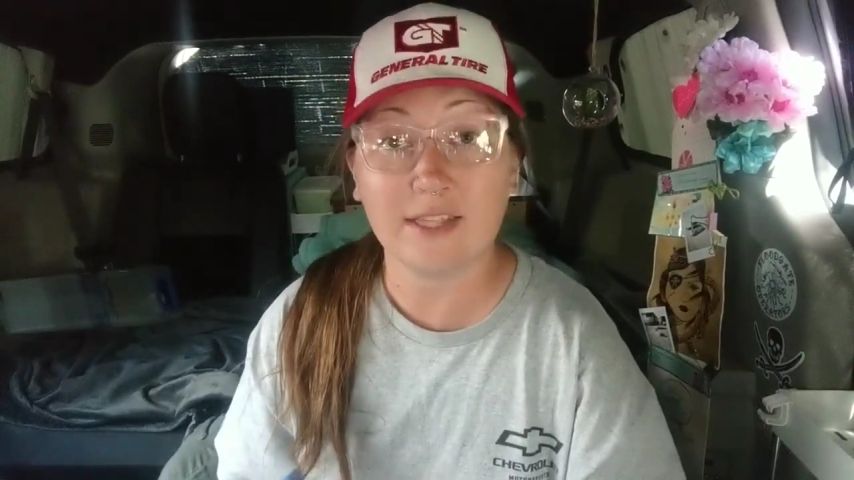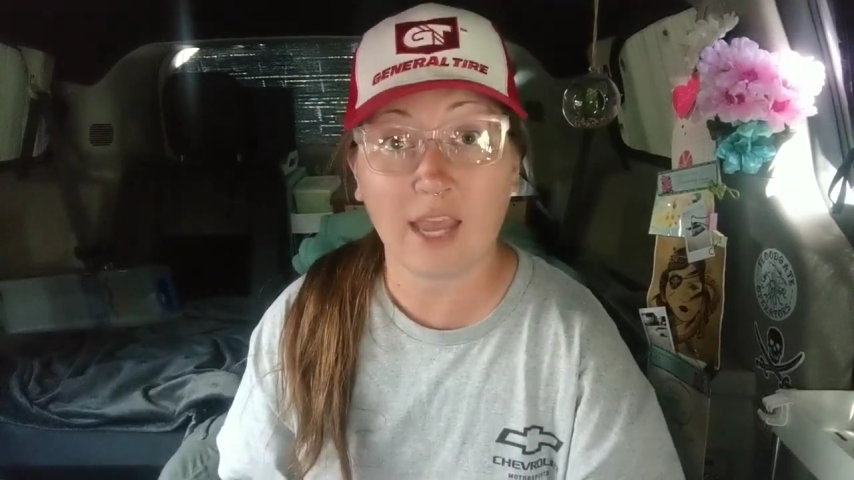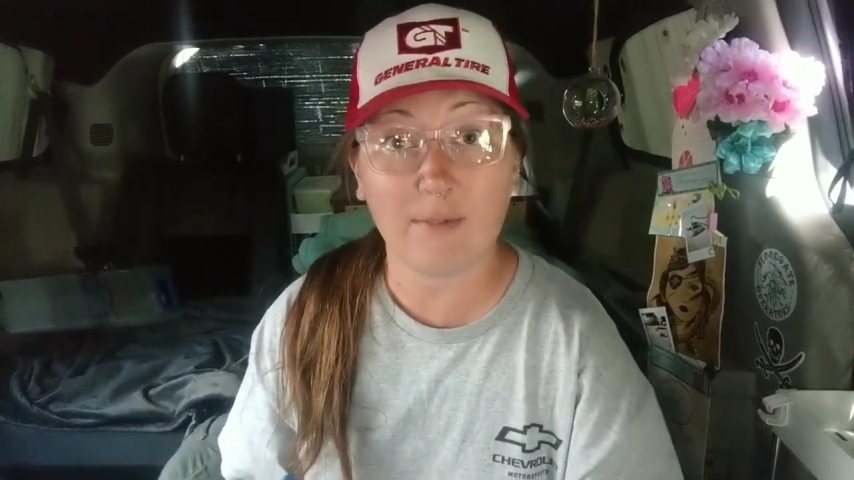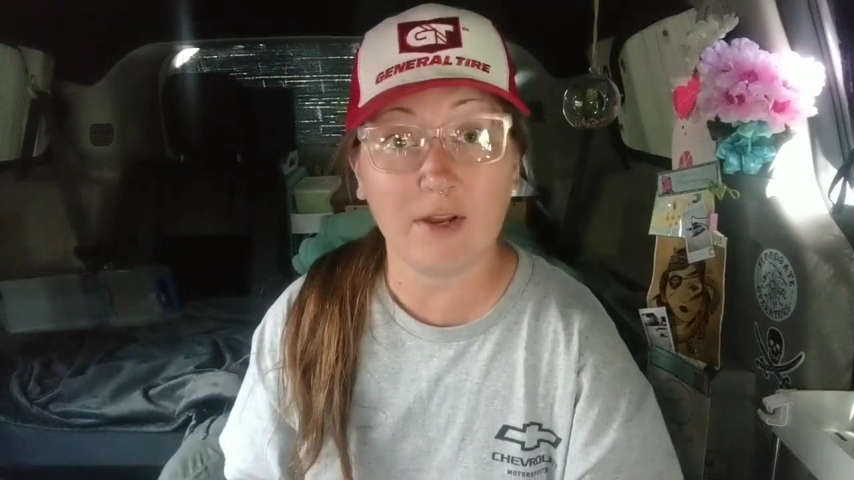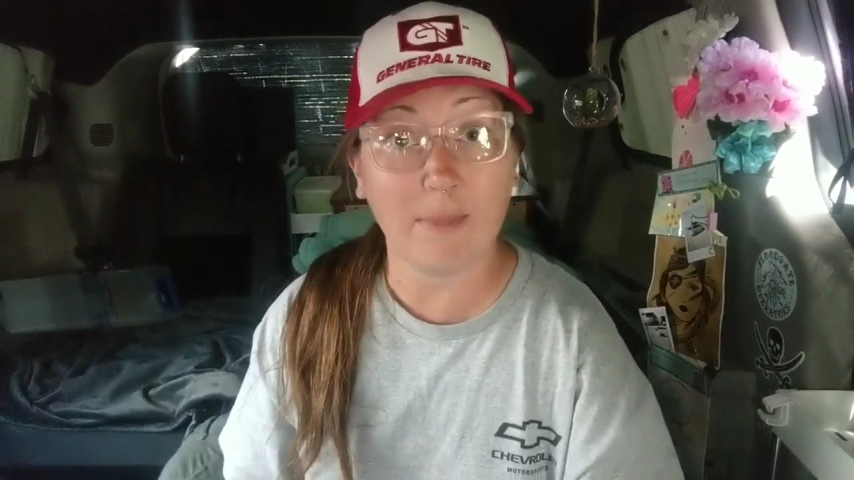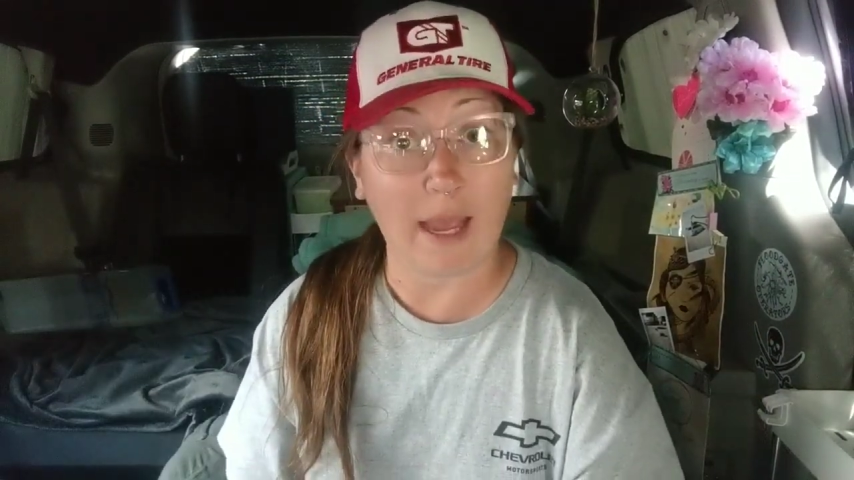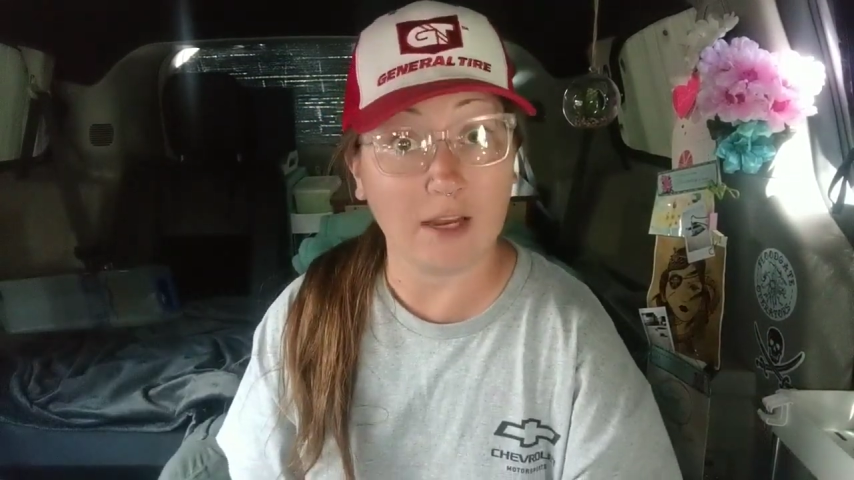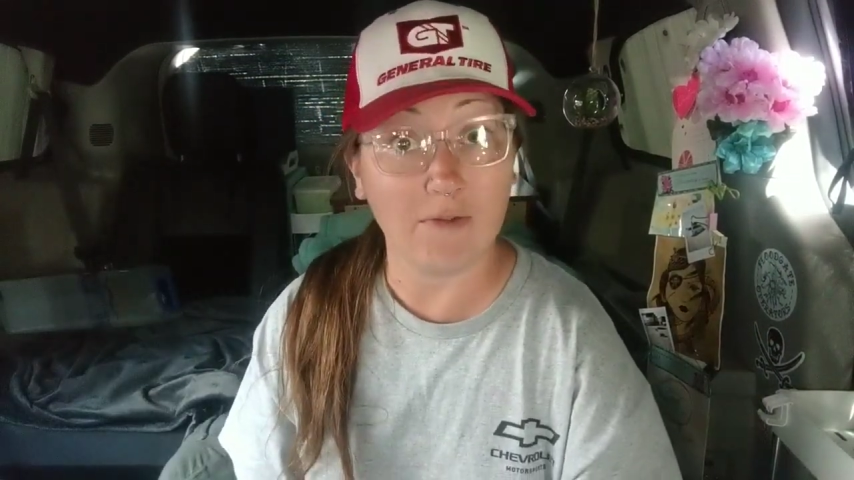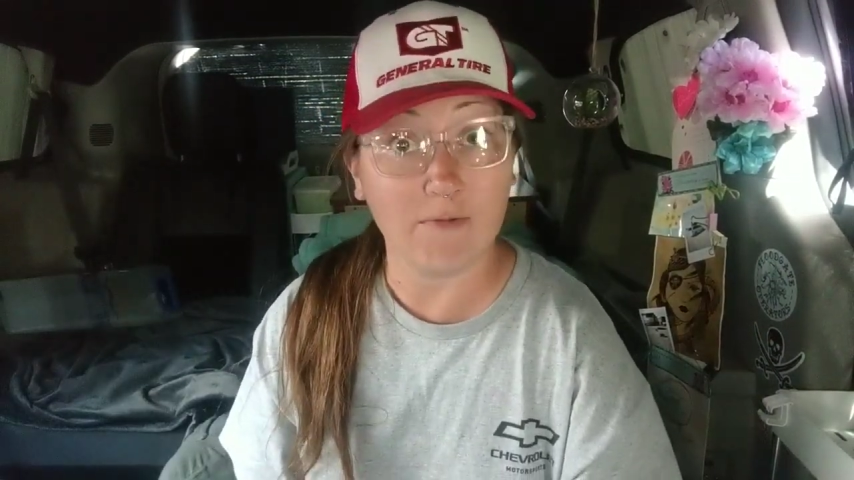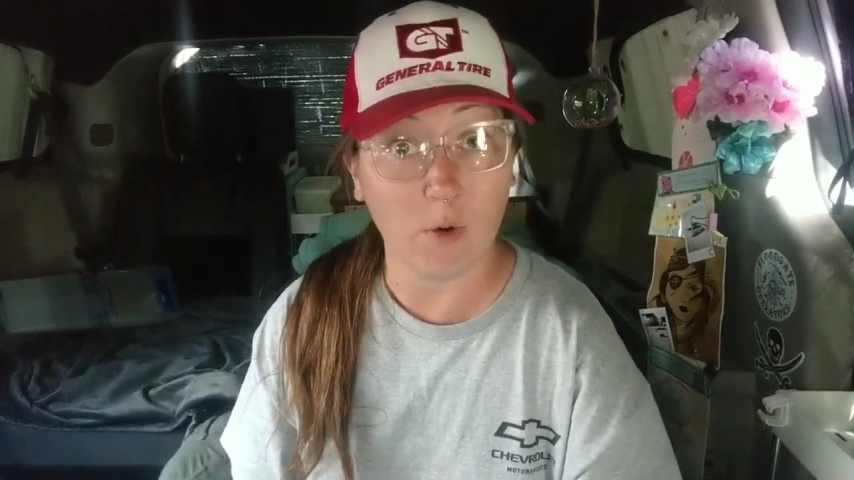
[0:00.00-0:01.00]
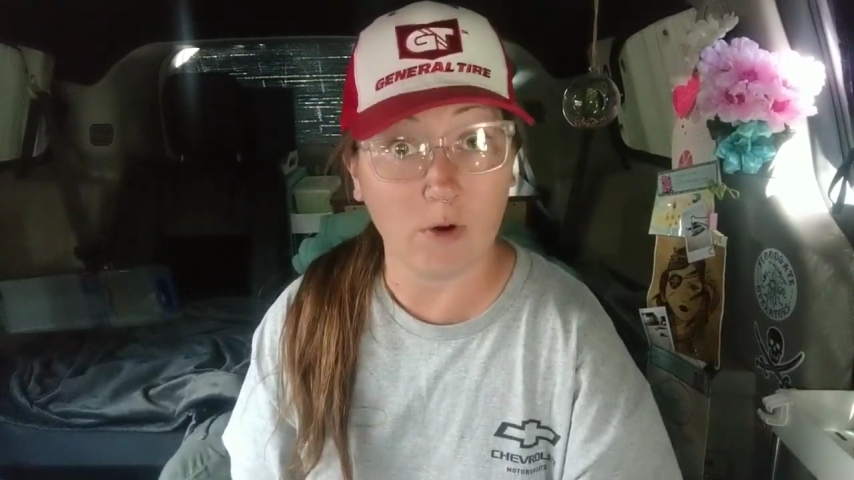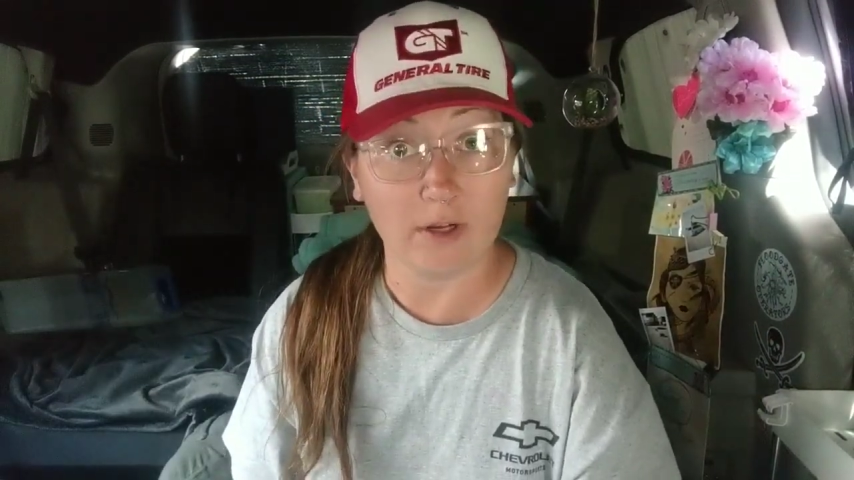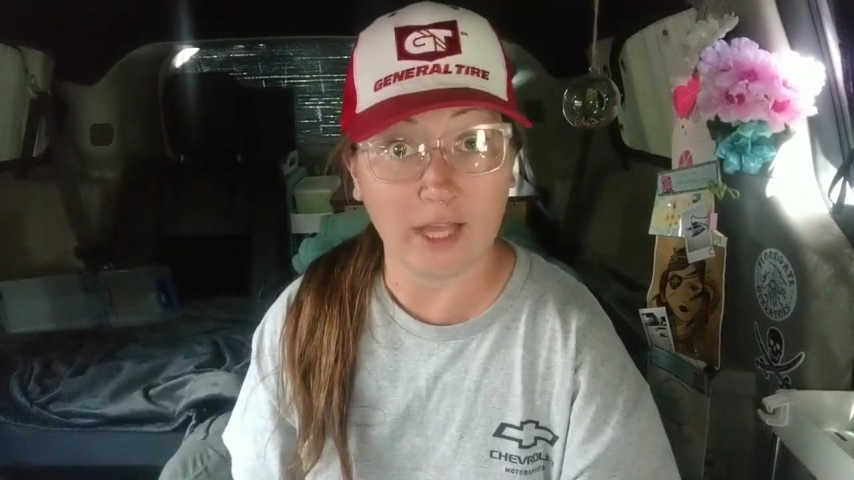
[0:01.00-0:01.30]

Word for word: came in a pack of four.